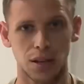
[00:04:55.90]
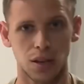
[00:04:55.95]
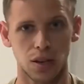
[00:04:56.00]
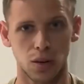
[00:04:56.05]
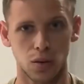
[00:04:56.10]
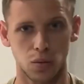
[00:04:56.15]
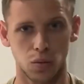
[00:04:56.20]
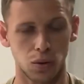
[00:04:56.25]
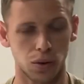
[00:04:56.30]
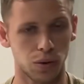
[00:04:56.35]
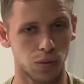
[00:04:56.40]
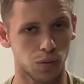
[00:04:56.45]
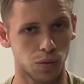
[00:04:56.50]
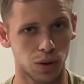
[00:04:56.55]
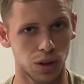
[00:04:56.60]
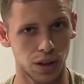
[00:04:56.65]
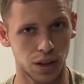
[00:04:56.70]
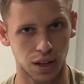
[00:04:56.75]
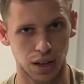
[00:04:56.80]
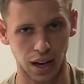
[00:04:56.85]
you know,
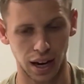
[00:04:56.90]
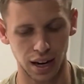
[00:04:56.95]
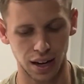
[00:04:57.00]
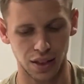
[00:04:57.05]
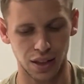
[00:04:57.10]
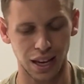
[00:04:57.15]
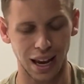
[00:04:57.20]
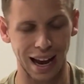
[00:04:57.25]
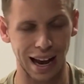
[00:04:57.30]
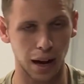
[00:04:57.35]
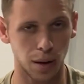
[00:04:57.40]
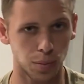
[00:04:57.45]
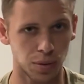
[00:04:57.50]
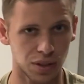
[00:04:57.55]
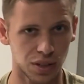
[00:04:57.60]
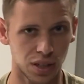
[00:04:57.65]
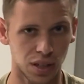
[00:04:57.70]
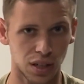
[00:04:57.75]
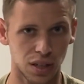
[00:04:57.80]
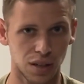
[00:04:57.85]
really kind of the
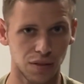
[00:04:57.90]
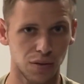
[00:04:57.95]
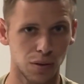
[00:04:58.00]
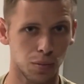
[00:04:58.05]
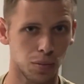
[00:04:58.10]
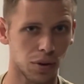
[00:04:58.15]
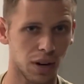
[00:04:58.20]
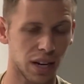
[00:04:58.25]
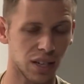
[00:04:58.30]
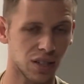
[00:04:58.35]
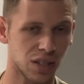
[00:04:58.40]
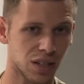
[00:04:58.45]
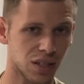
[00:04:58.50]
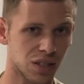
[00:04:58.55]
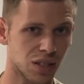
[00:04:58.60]
opposite of the Project